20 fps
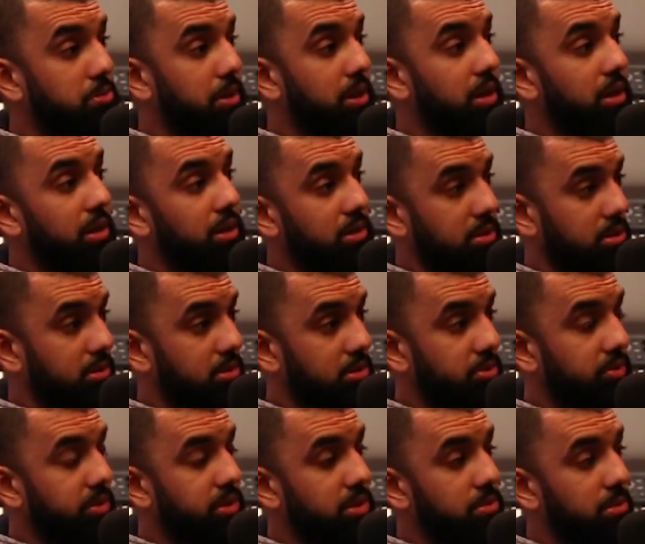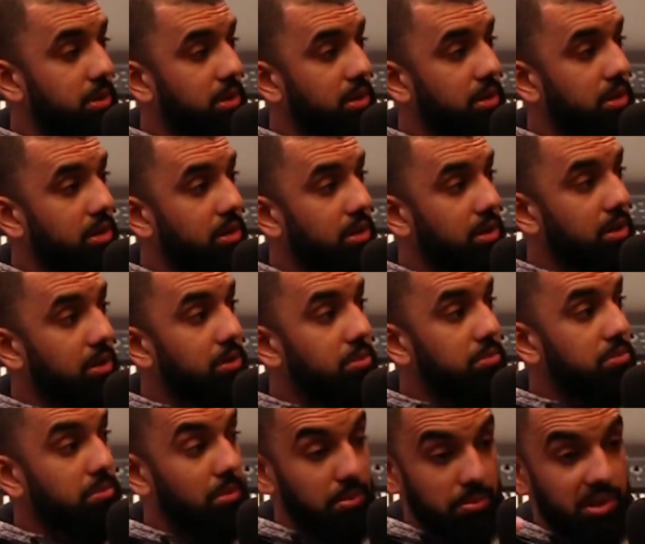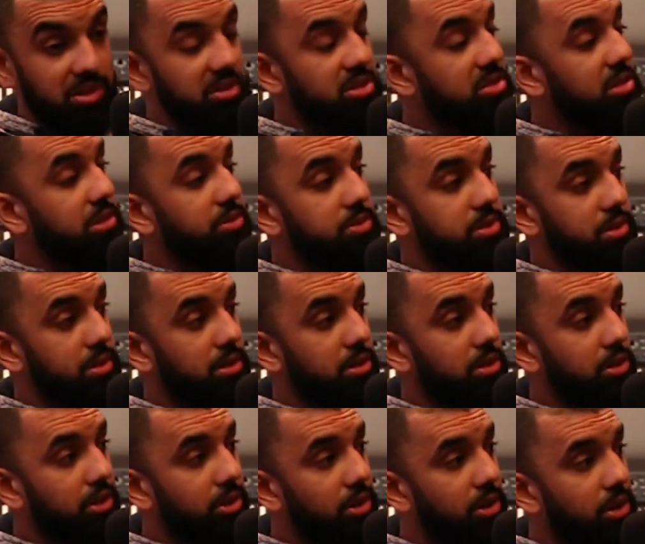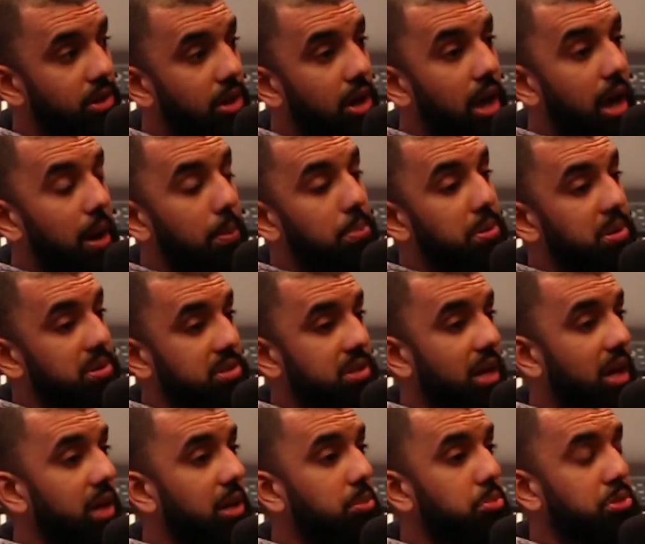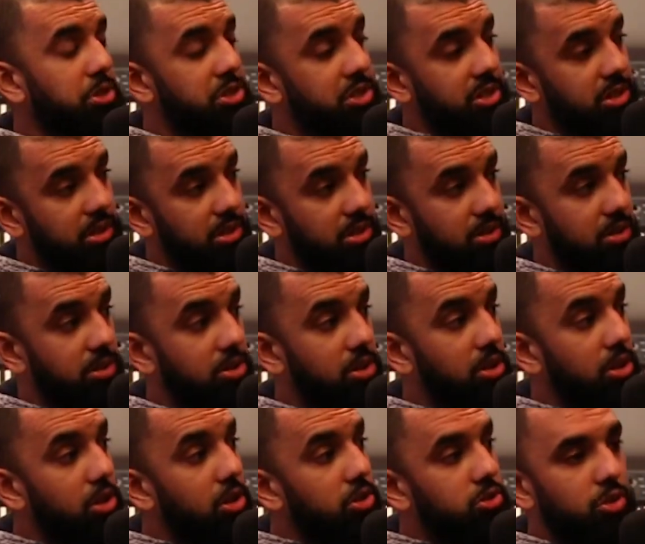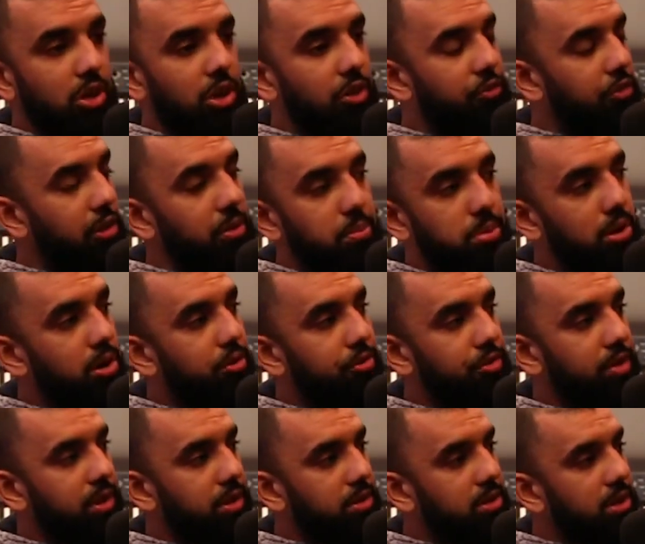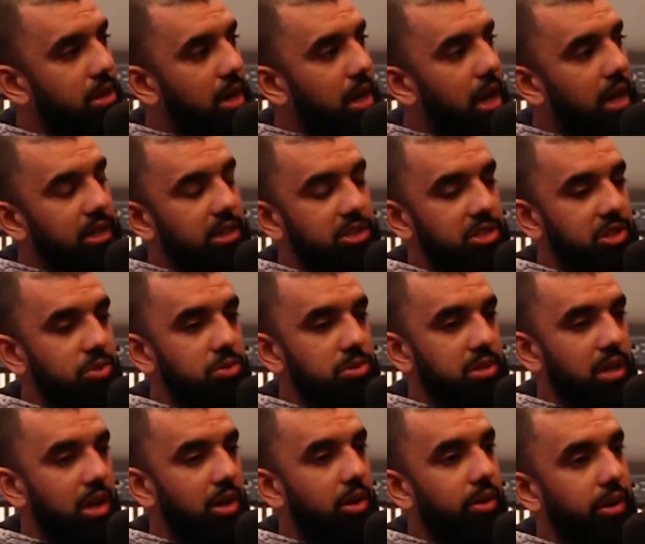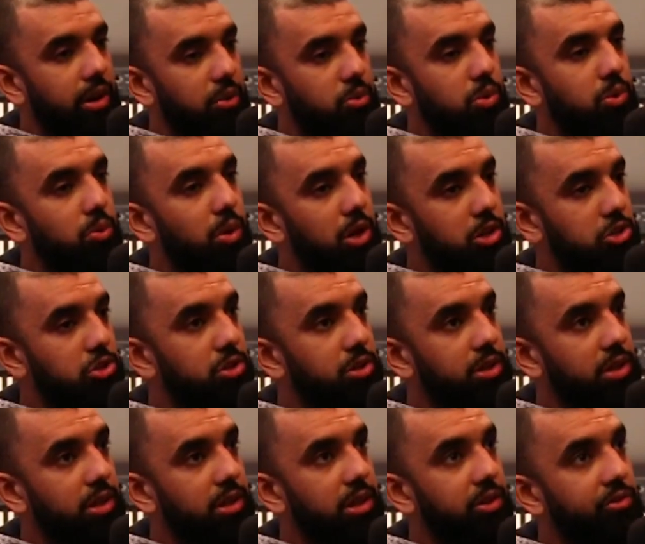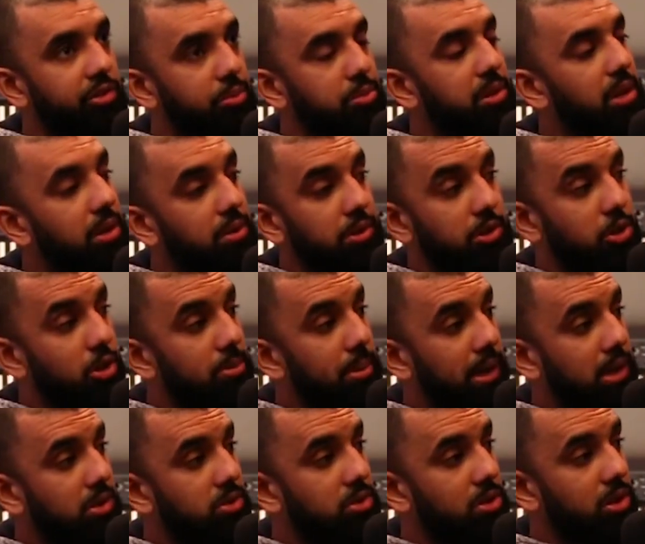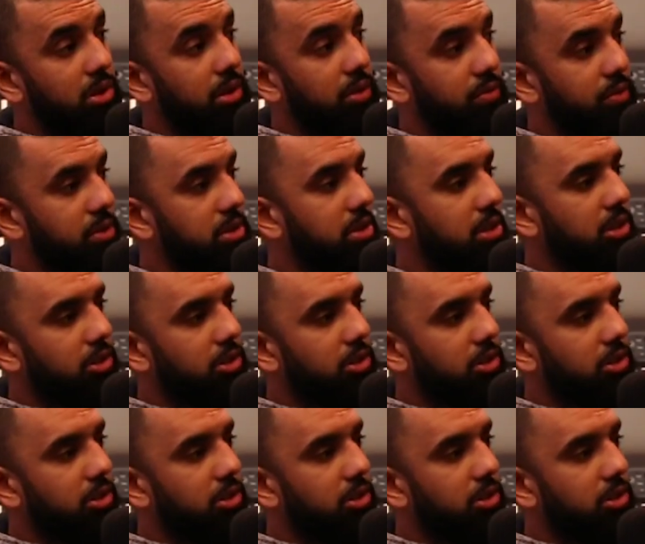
Dubai to visit my sister lives there. And plus I had a project there. So it fit perfect. And then she was like, all right, well, whilst you're there, then from there I'm going to go to Pakistan and visit the